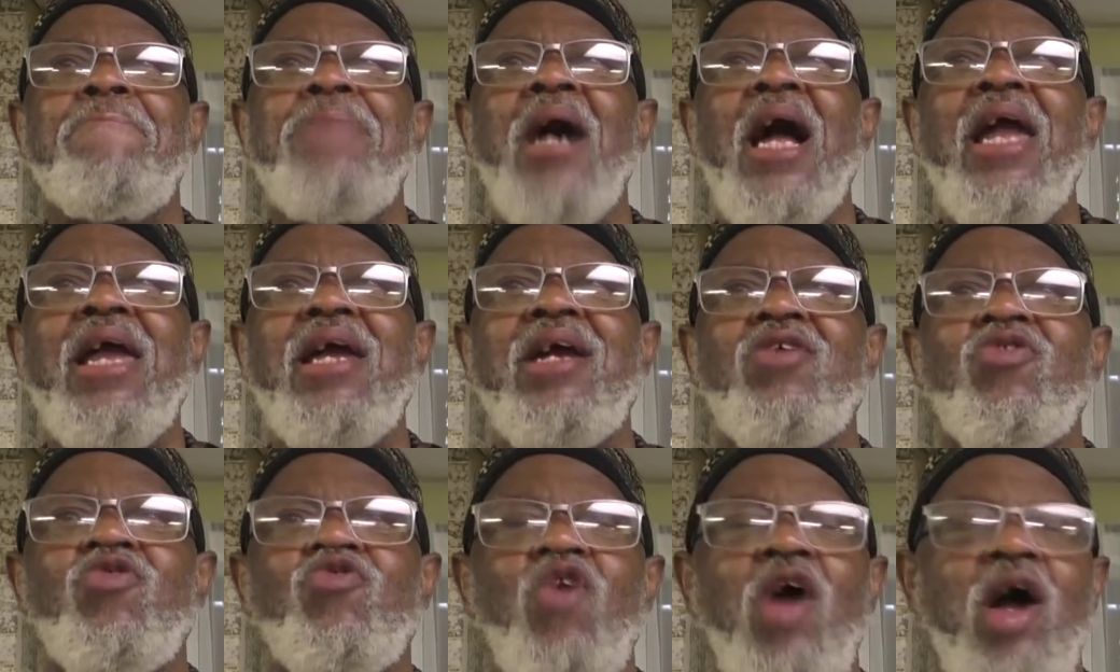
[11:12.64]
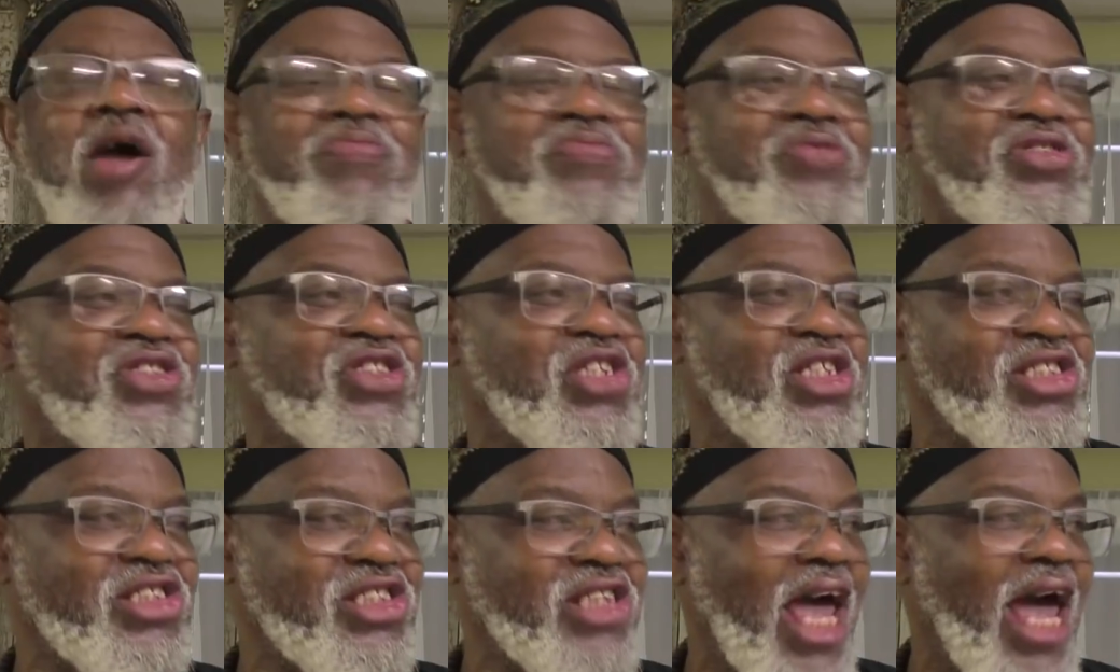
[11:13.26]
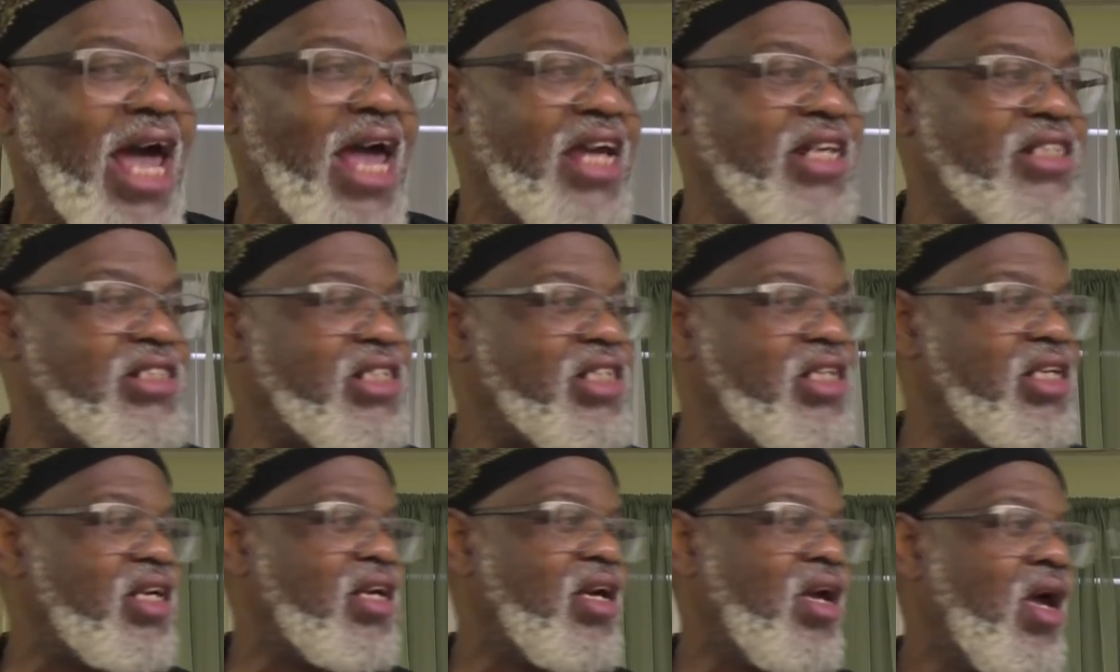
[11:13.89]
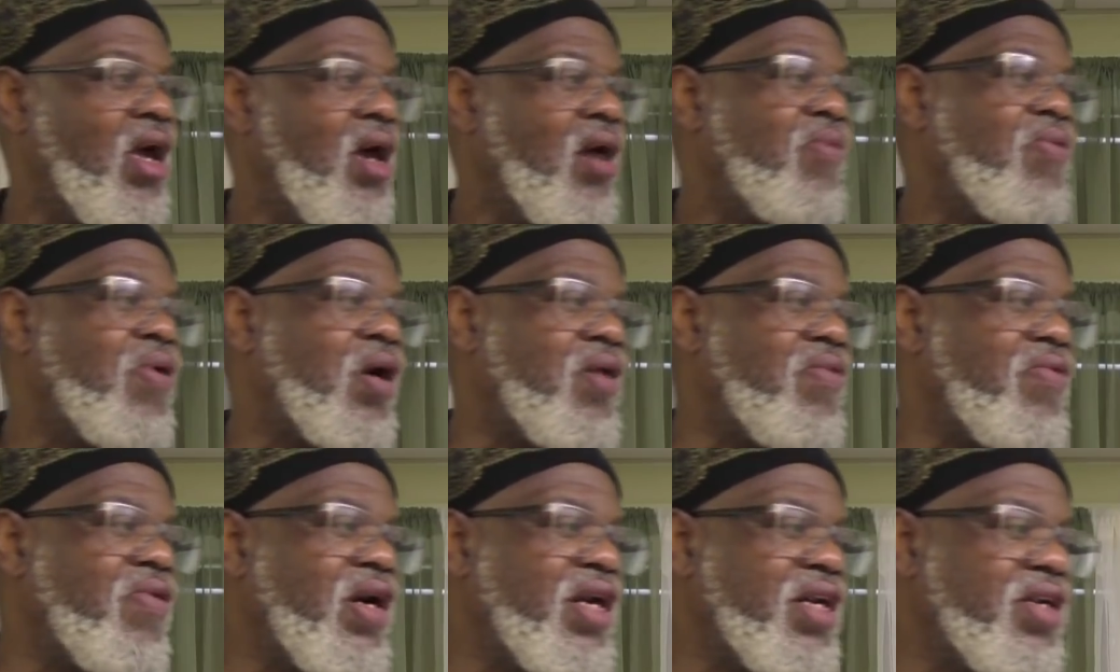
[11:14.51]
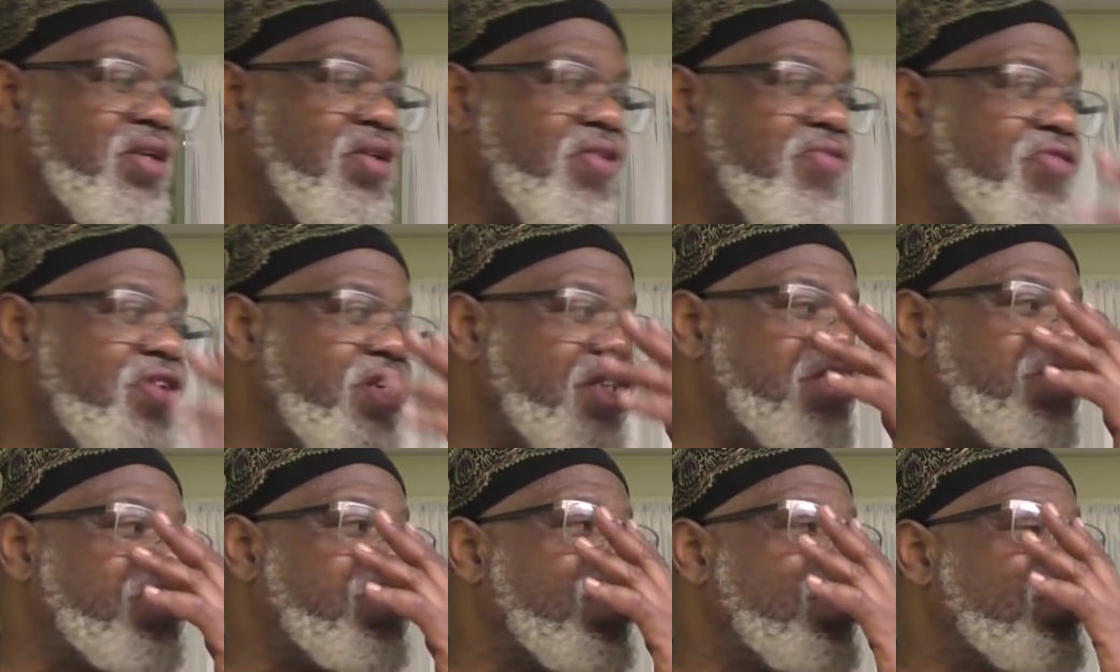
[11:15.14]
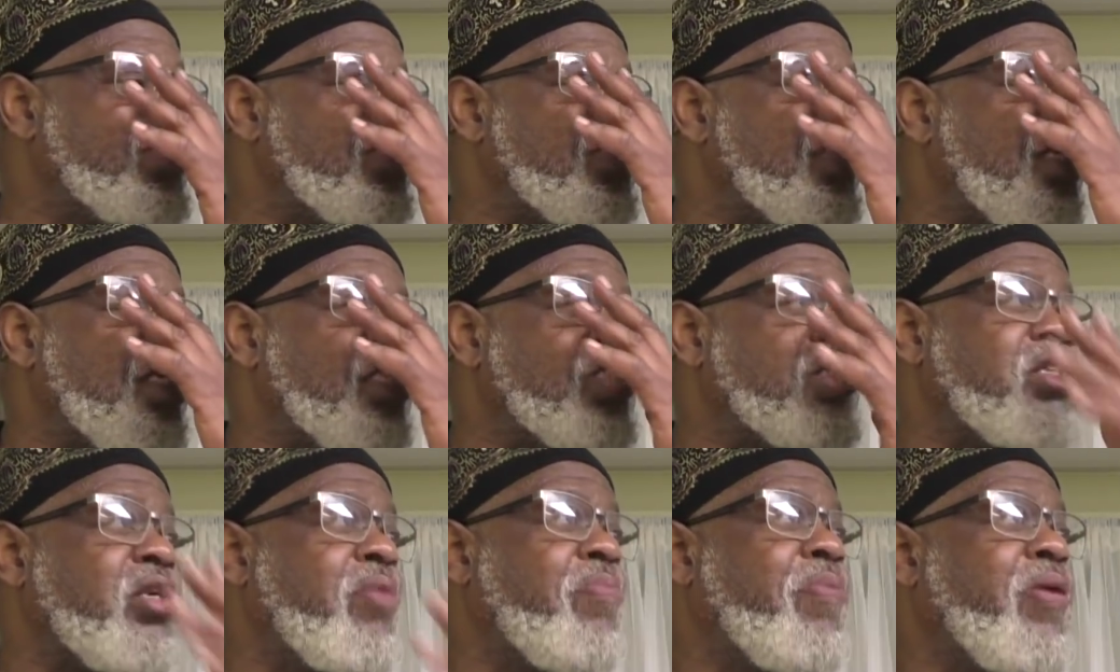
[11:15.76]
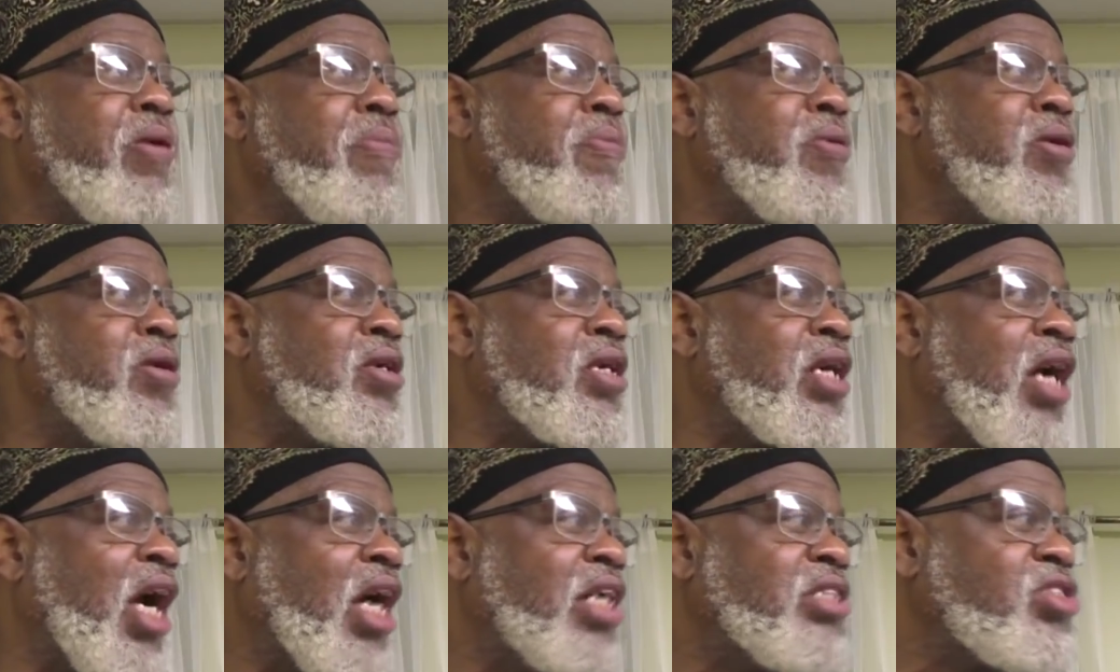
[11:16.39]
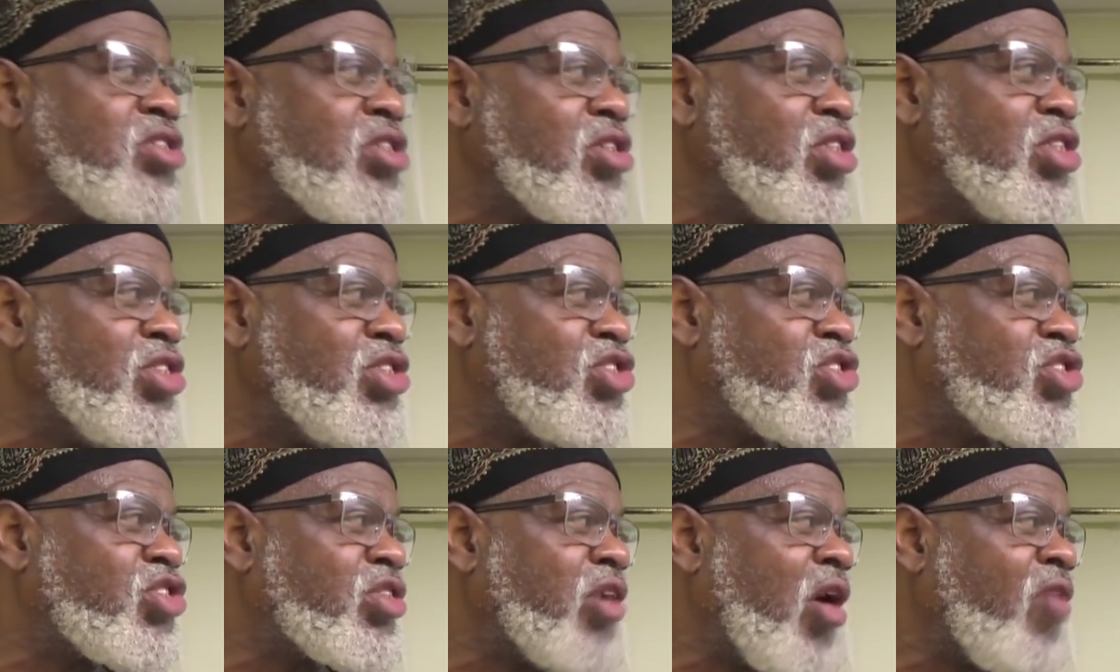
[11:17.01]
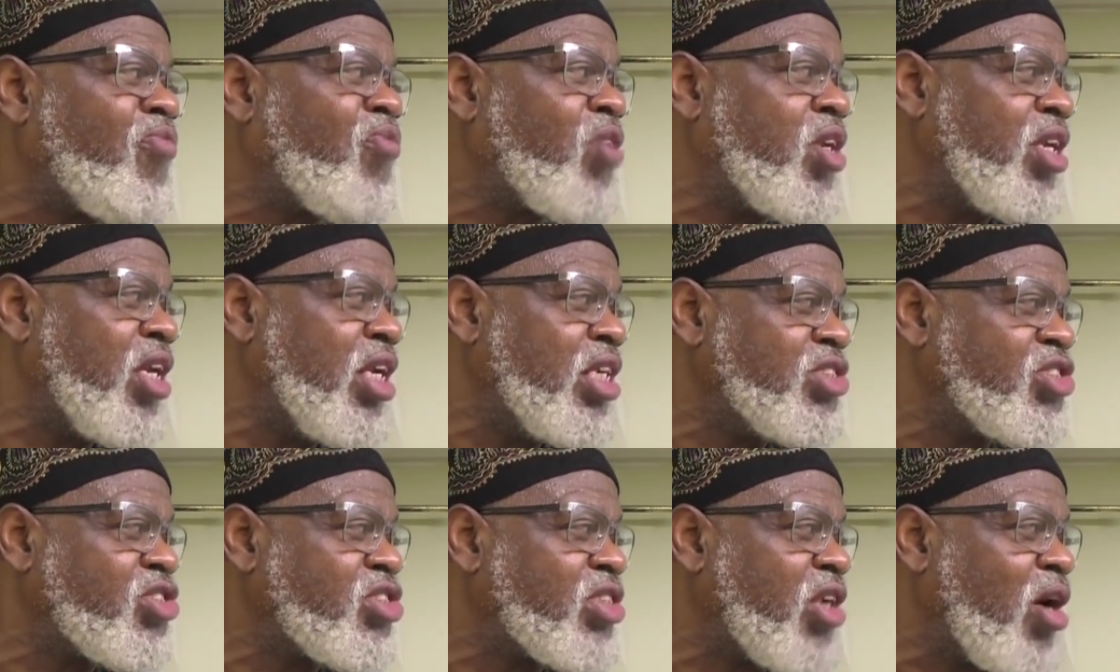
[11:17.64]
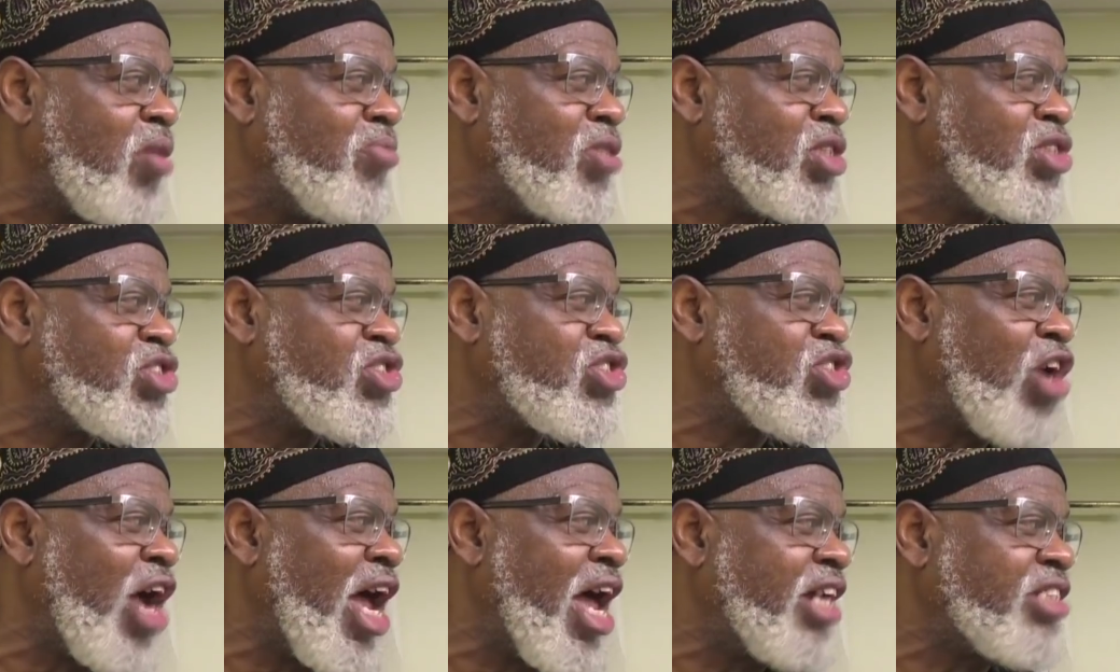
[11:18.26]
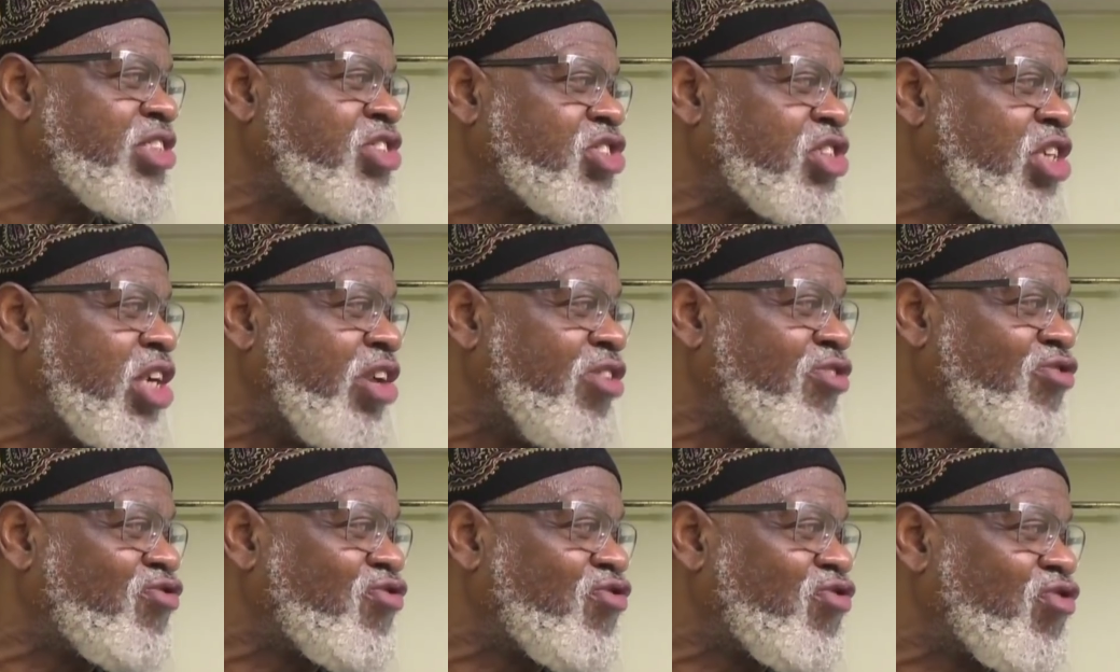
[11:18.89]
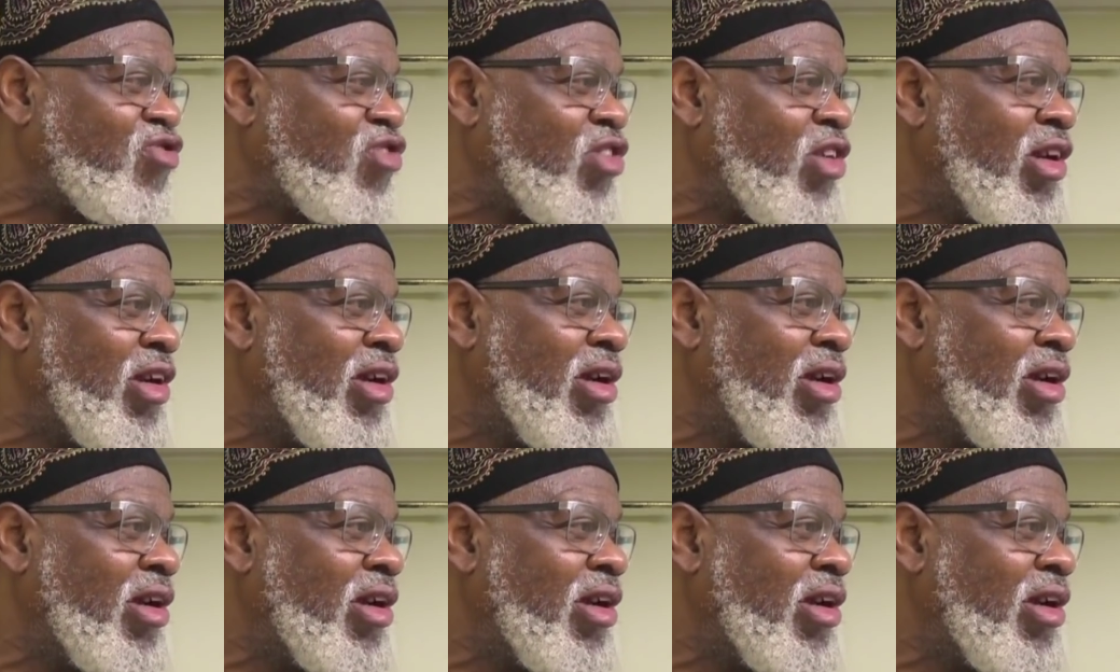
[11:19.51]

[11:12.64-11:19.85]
bankrupt society? Well, one of the reasons is that people are constantly stuffing their stomachs to excess.